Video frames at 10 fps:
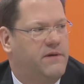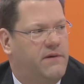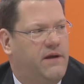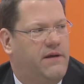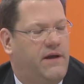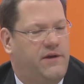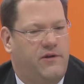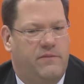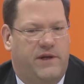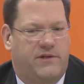around how do
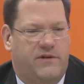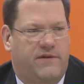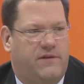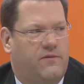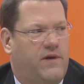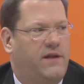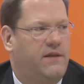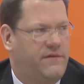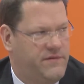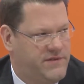you make sure you've got the right
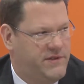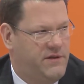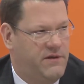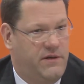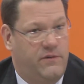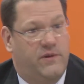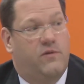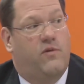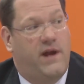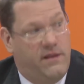level of security with
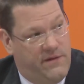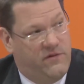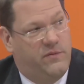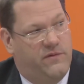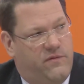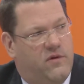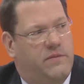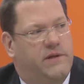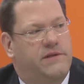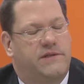the right level of
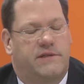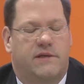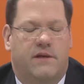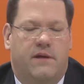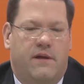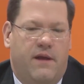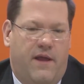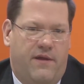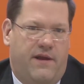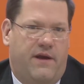performance,
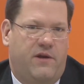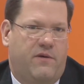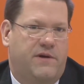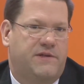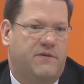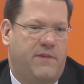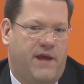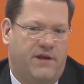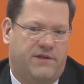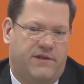and then how do you also
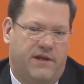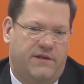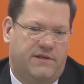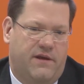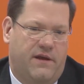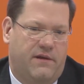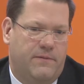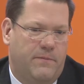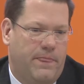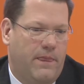manage things like
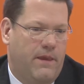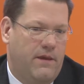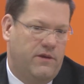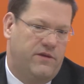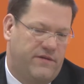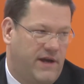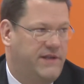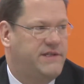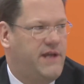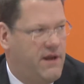you've got
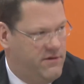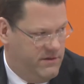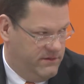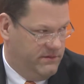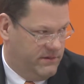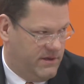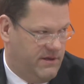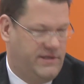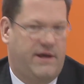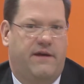a standard
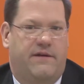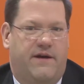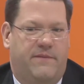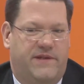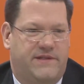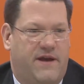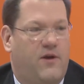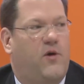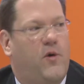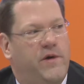called DICOM that's
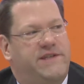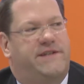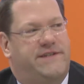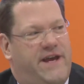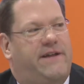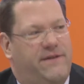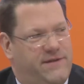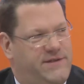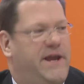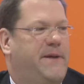not always exactly
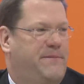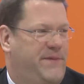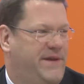the same.